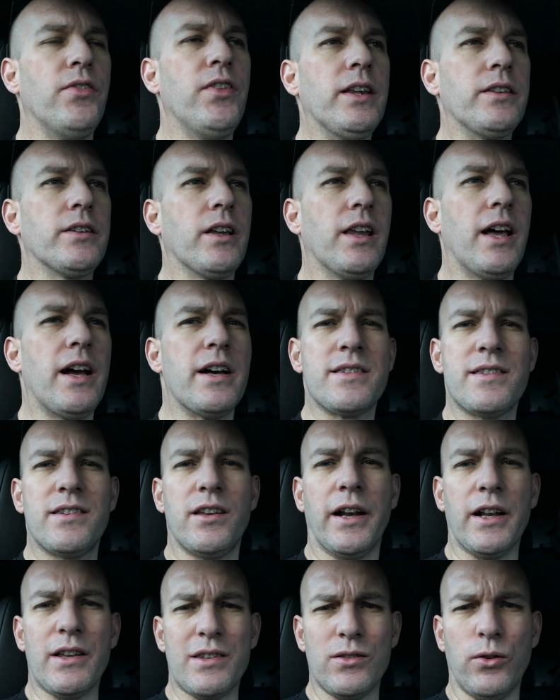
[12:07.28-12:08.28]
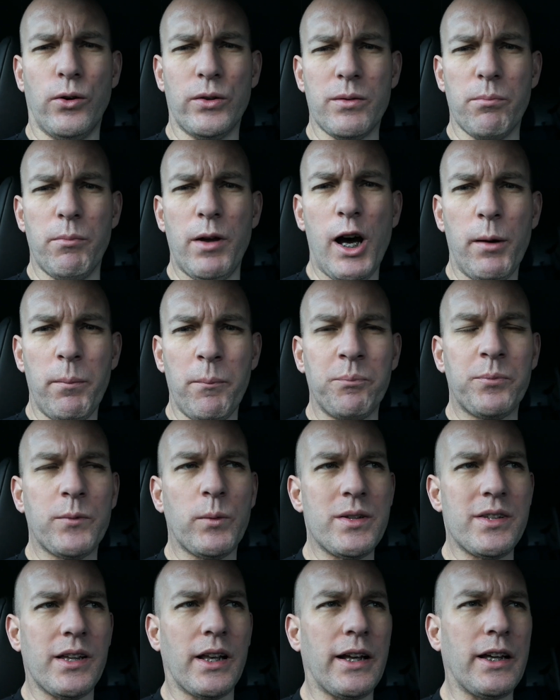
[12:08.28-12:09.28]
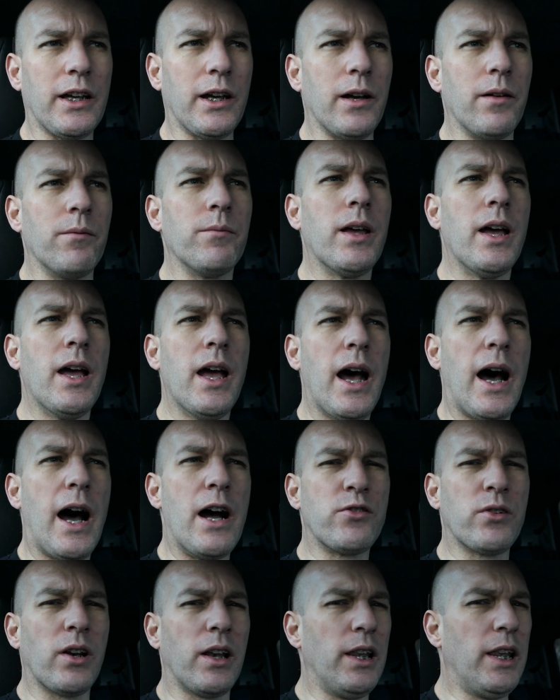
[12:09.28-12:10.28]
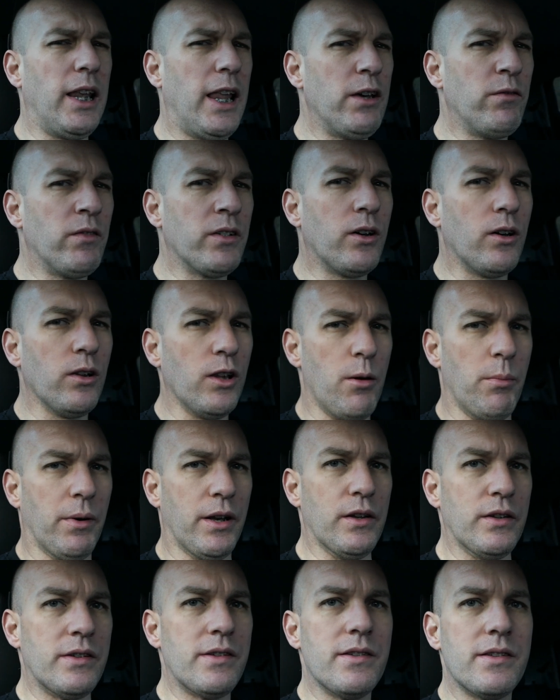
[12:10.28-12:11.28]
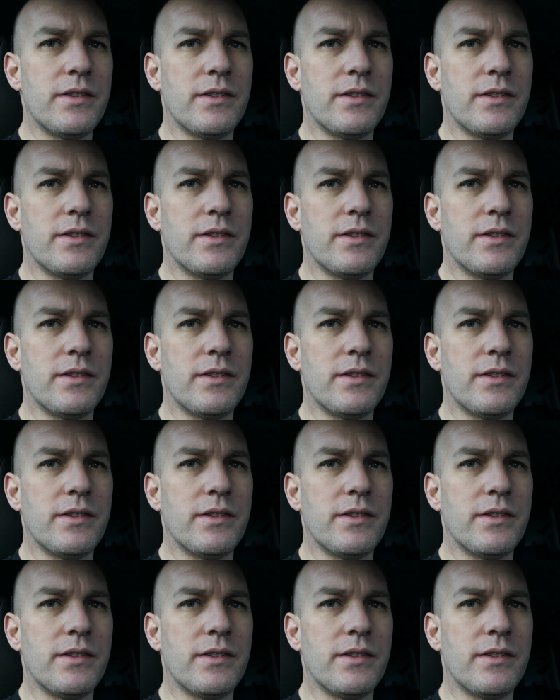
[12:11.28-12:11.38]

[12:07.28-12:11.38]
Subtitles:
think the last sign I saw to Melbourne was at like 111 kilometers.